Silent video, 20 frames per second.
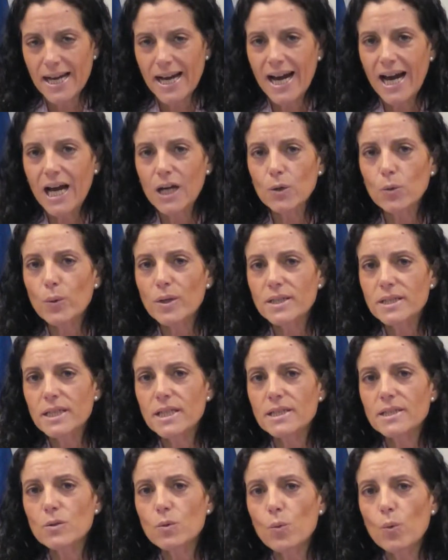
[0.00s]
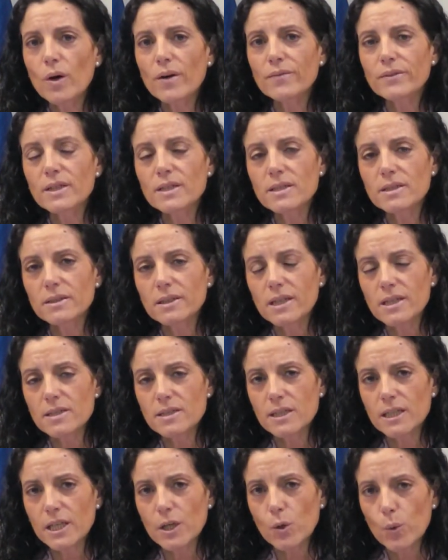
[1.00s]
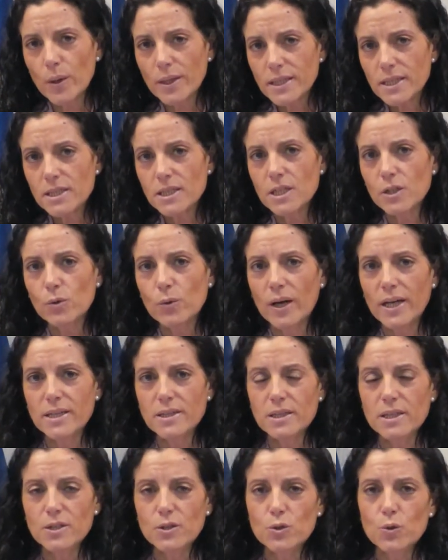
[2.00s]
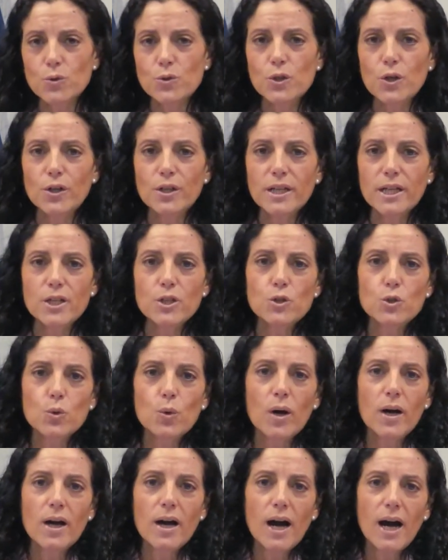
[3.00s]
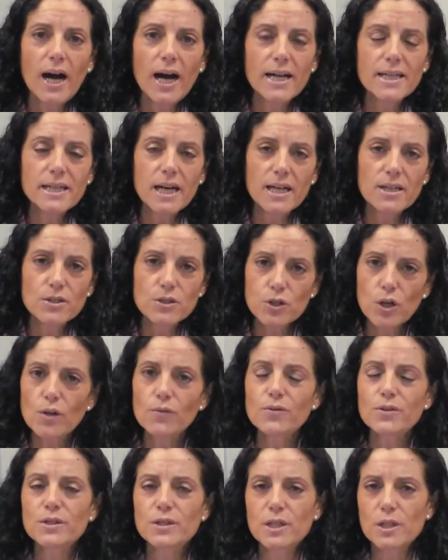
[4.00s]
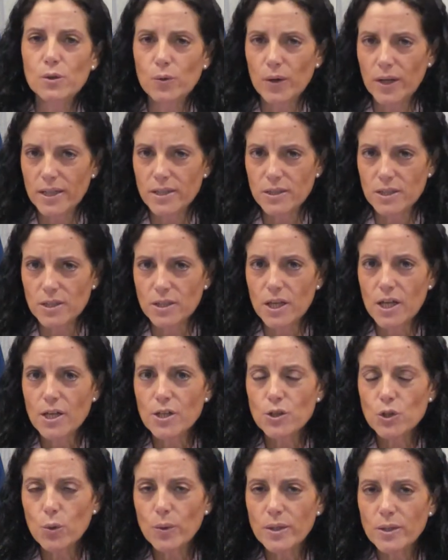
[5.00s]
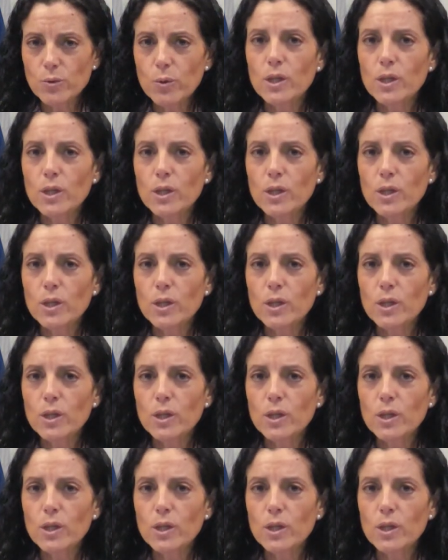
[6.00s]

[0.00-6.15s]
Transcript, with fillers: and we didn't want this, this liquidity crisis to turn into an insolvency crisis so it,